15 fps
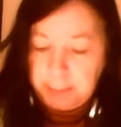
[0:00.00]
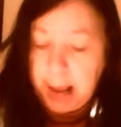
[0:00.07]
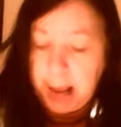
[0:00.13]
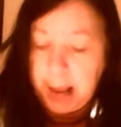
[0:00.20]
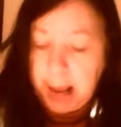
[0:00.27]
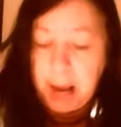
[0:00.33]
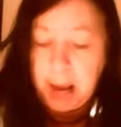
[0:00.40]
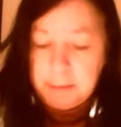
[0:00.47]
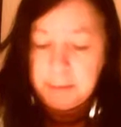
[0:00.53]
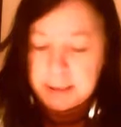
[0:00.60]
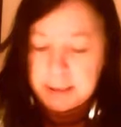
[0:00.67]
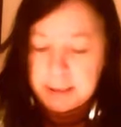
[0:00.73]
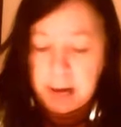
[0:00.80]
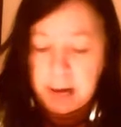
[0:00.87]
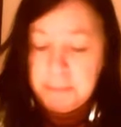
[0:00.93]
"Iris,
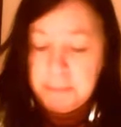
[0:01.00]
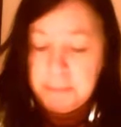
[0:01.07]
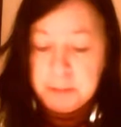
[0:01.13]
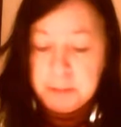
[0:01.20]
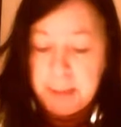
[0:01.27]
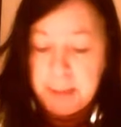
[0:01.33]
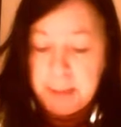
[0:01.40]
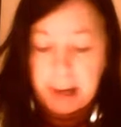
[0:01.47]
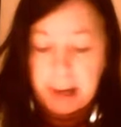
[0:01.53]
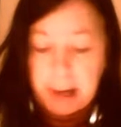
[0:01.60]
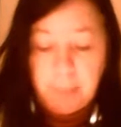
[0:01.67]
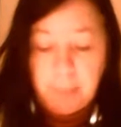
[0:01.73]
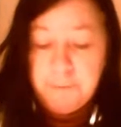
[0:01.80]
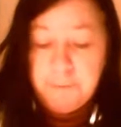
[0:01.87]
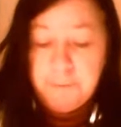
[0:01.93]
help me to pack, I'm
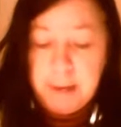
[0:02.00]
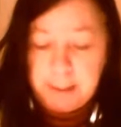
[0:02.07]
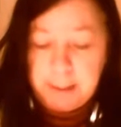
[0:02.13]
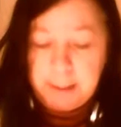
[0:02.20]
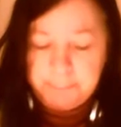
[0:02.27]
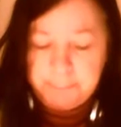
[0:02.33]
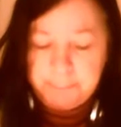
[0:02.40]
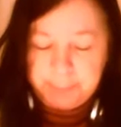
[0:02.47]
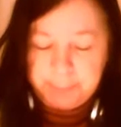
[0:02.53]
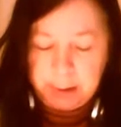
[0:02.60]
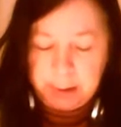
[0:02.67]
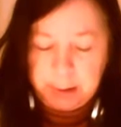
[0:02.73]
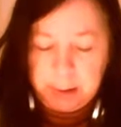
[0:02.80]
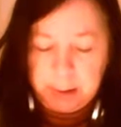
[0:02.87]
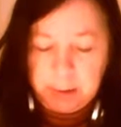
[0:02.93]
free!"
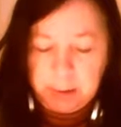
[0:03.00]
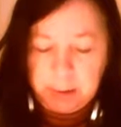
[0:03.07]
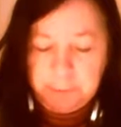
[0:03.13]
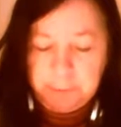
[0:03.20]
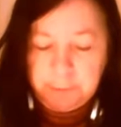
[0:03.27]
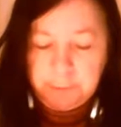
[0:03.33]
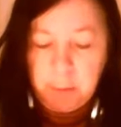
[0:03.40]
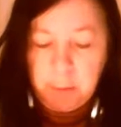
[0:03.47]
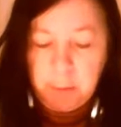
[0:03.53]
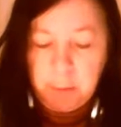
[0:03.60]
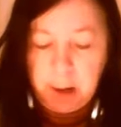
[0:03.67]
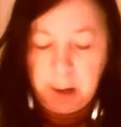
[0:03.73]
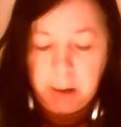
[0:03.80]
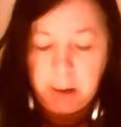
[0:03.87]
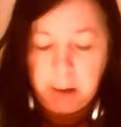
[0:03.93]
The
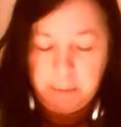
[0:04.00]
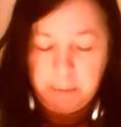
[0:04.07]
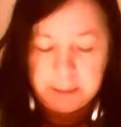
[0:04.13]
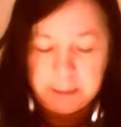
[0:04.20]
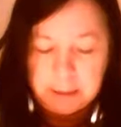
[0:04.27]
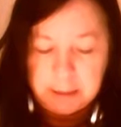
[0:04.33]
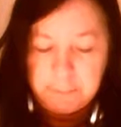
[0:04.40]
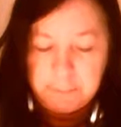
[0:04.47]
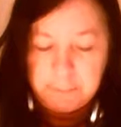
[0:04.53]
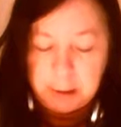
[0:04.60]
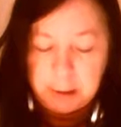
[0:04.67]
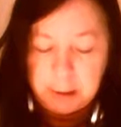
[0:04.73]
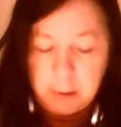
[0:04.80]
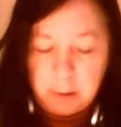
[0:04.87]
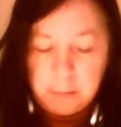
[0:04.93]
farewell of my suffering
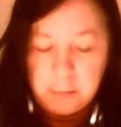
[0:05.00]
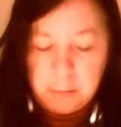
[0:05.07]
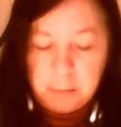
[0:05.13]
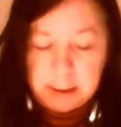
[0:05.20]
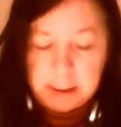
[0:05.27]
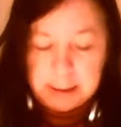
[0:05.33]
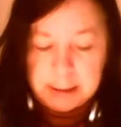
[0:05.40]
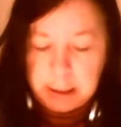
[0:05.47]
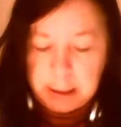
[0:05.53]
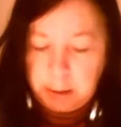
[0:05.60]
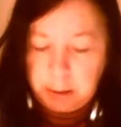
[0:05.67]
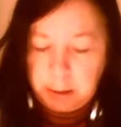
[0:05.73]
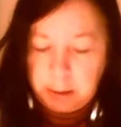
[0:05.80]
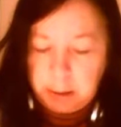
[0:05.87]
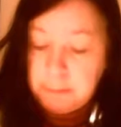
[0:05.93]
comrades
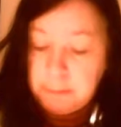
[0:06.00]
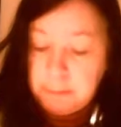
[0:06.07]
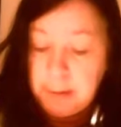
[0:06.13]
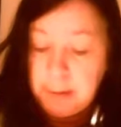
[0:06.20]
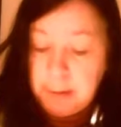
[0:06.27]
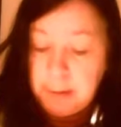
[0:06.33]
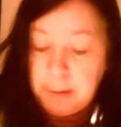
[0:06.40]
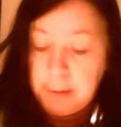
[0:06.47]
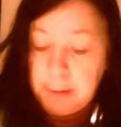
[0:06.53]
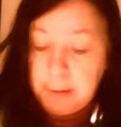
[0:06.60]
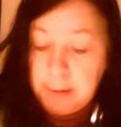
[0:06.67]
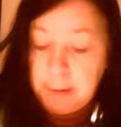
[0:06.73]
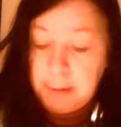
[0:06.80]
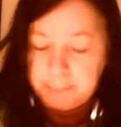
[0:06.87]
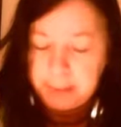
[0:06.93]
was very hearty.
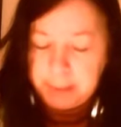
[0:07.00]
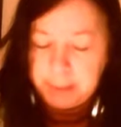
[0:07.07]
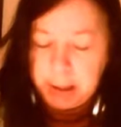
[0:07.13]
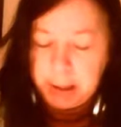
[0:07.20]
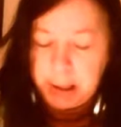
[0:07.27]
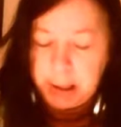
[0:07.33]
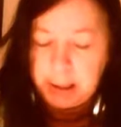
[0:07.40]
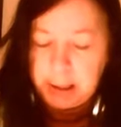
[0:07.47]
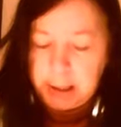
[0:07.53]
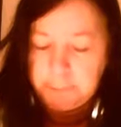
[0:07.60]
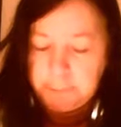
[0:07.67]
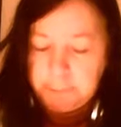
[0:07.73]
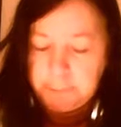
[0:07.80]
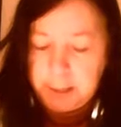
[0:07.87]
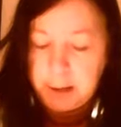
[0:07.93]
I left
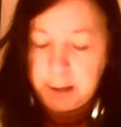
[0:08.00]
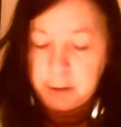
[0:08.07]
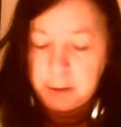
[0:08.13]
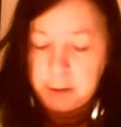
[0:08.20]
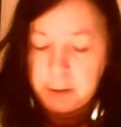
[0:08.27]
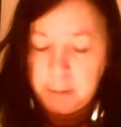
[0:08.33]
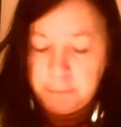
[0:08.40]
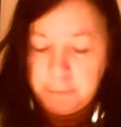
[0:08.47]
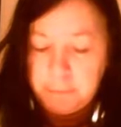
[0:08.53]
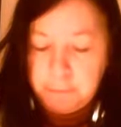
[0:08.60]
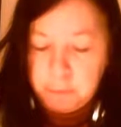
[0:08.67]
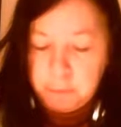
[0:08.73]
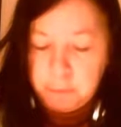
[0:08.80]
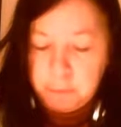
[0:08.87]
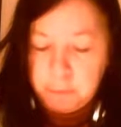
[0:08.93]
behind all my food